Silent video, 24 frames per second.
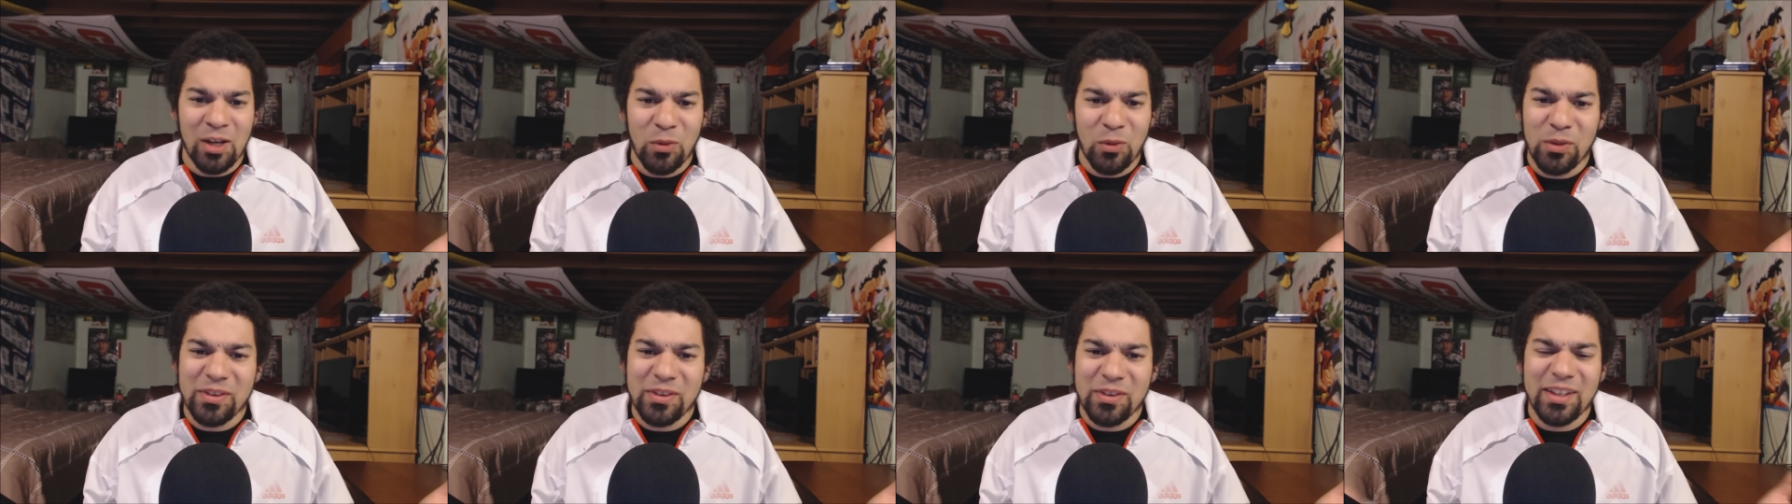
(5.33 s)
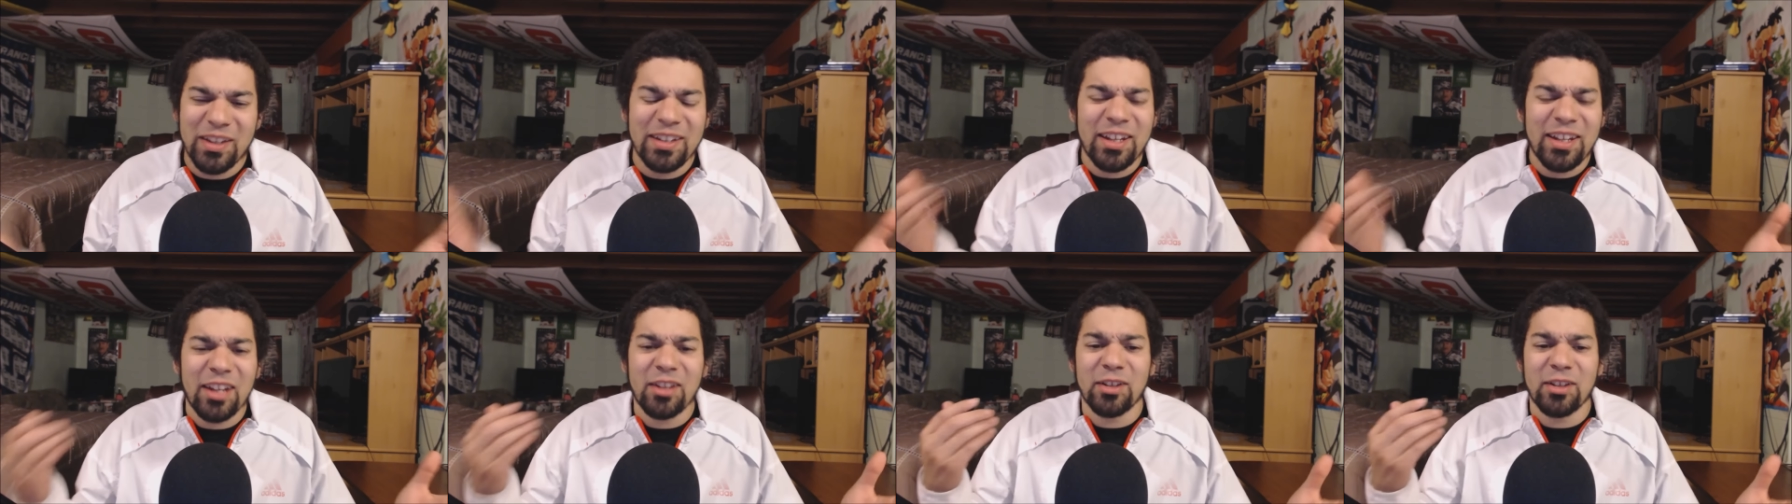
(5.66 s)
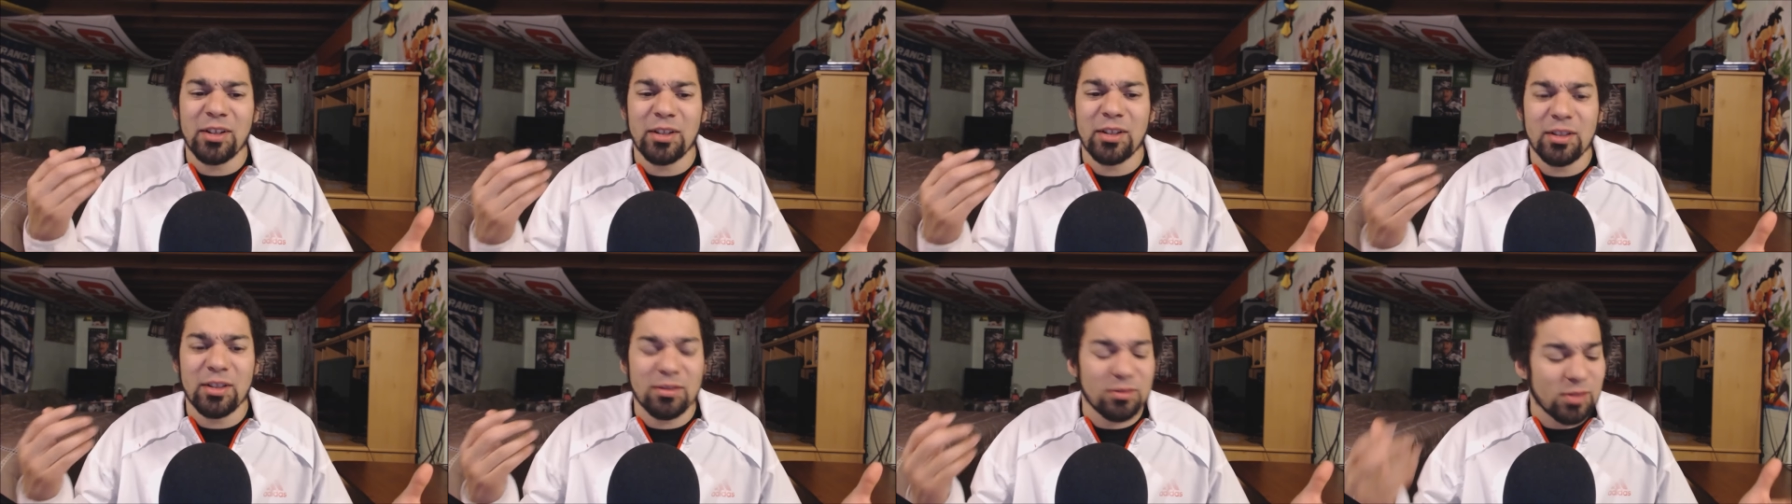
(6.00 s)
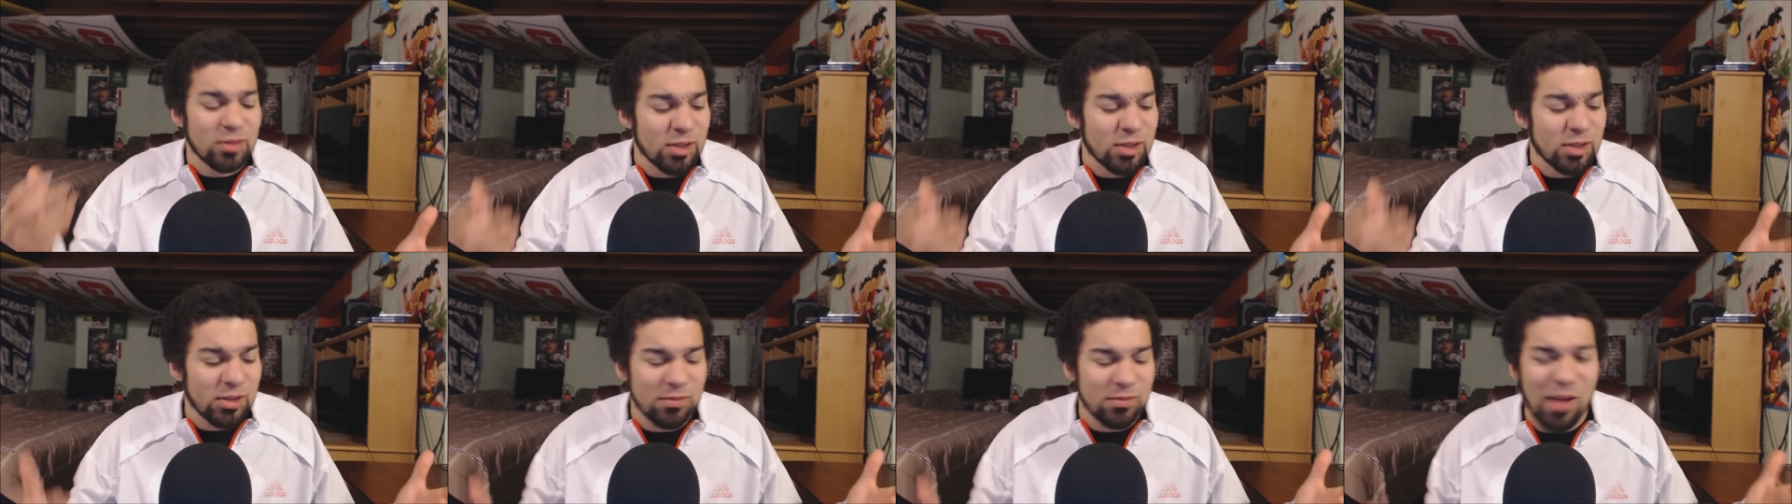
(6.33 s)
with another,
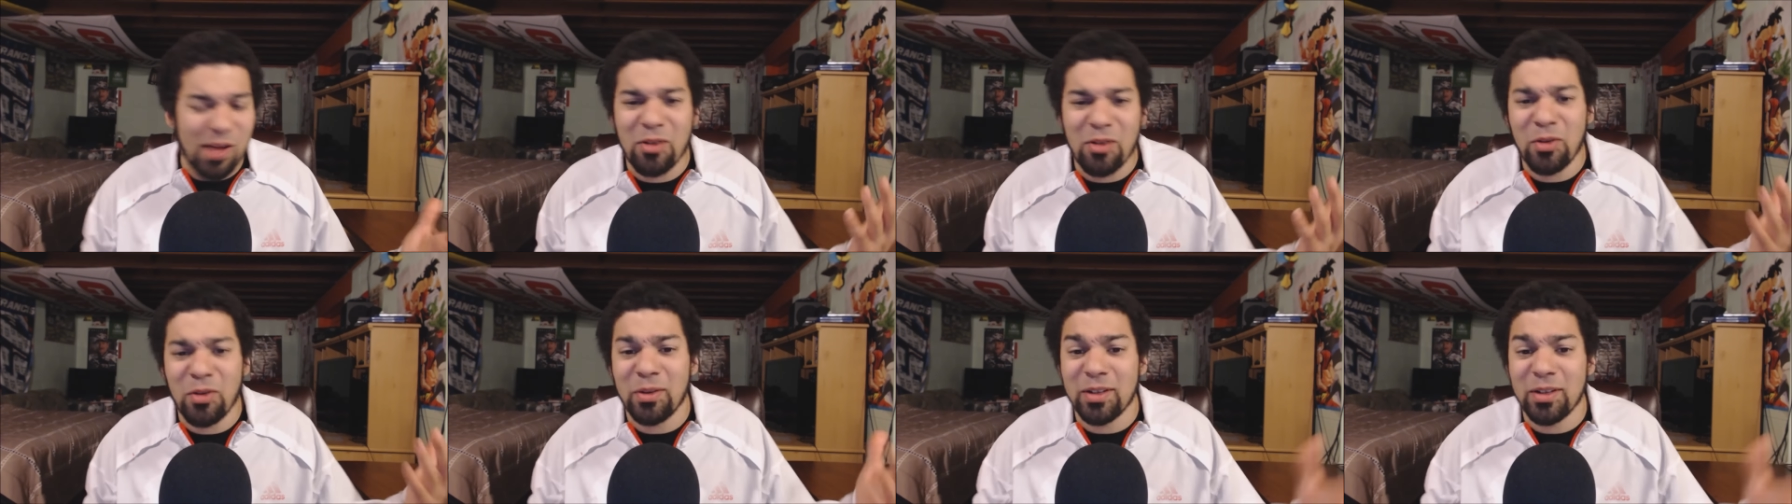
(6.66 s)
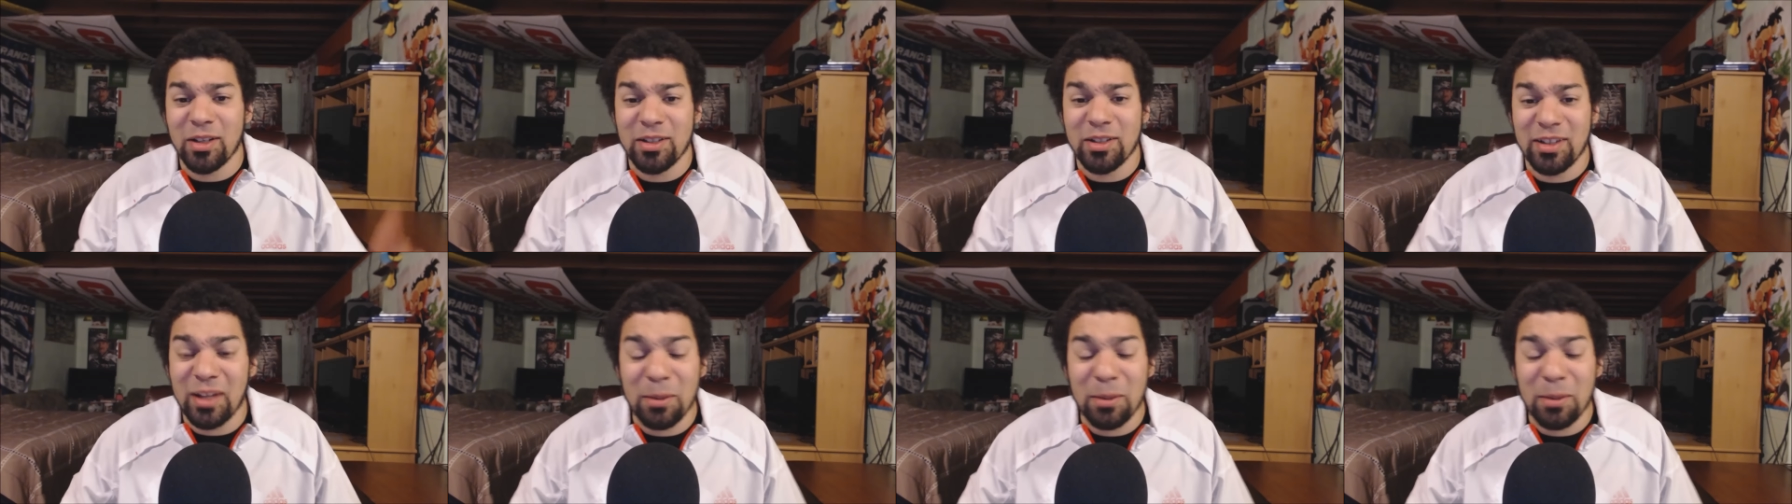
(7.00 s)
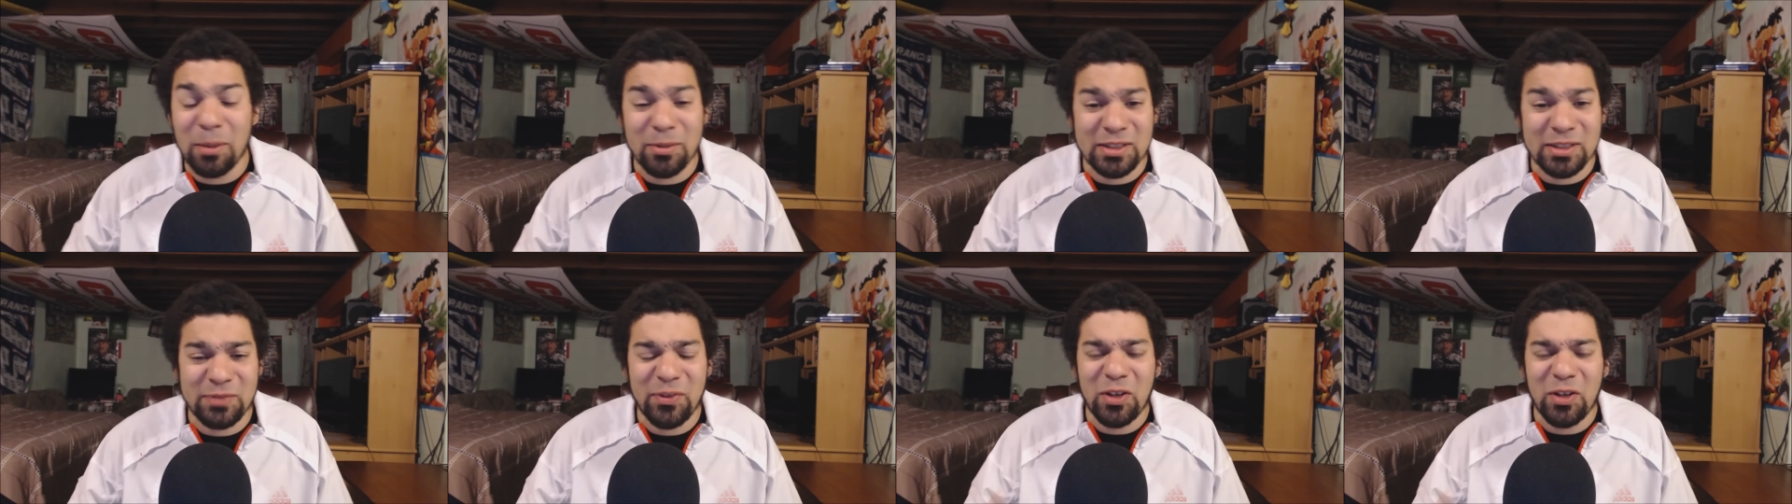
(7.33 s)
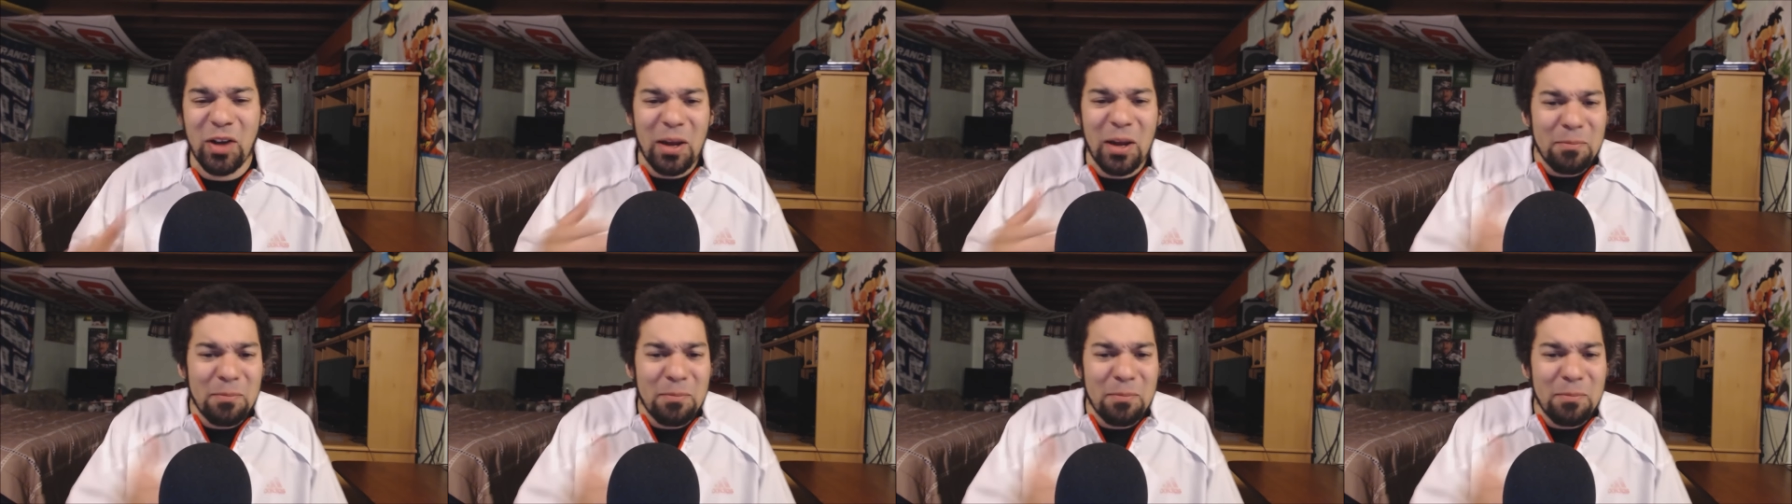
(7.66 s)
well, I don't know how to label this video,